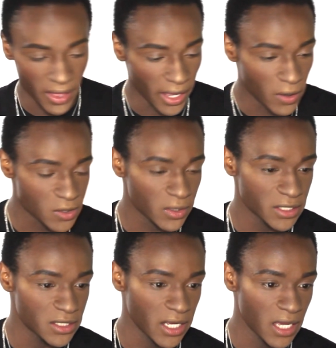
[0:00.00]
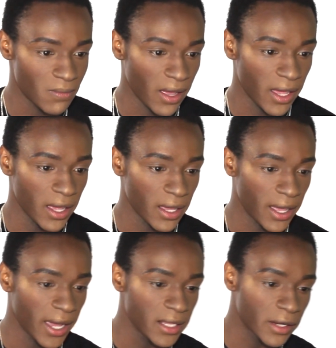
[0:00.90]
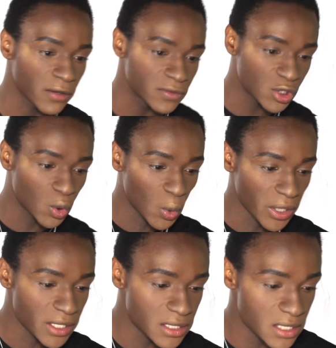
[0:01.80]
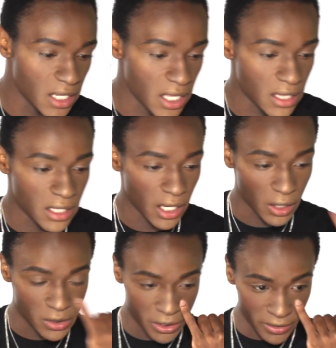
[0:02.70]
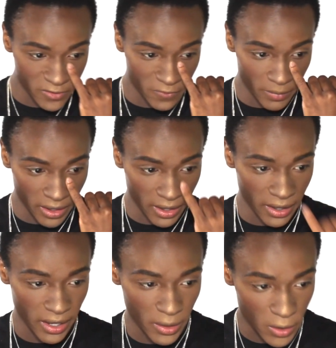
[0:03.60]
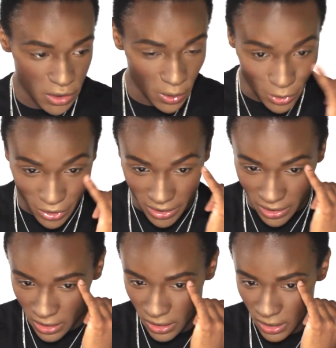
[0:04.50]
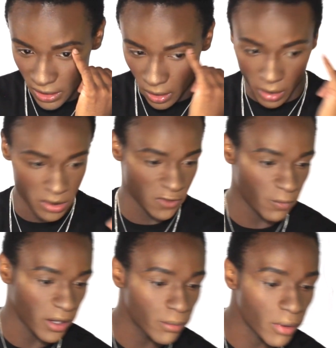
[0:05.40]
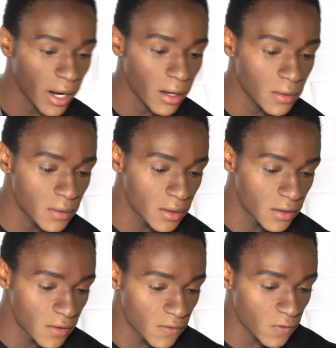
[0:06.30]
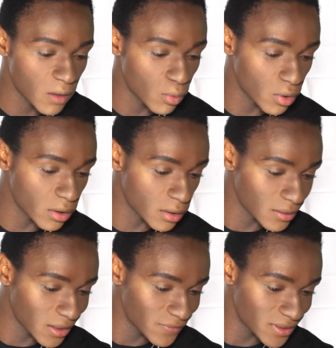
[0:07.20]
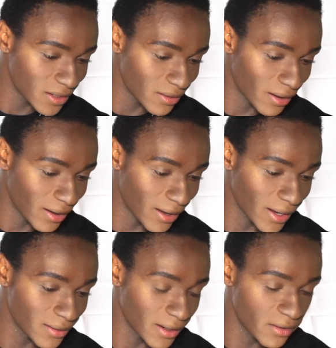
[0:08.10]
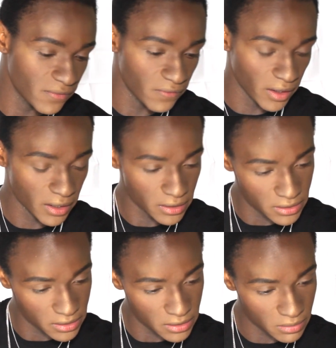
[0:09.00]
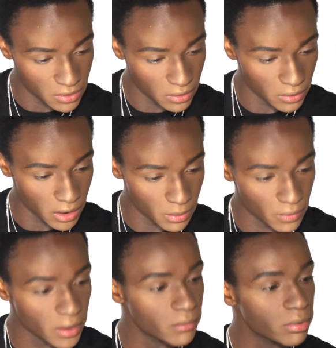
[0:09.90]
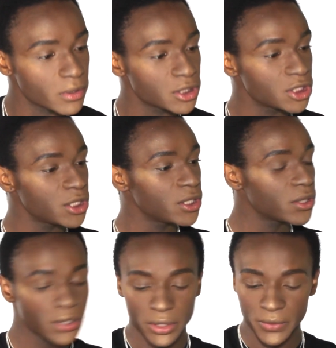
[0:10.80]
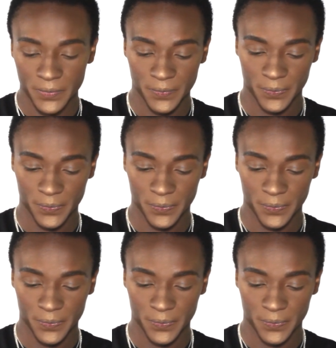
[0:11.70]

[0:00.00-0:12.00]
I also like to take my highlighter of choice in the inner trajectory of my eye and also underneath the arch of my brow for a more lifted and highlighted effect. So I'm gonna grab a brush here.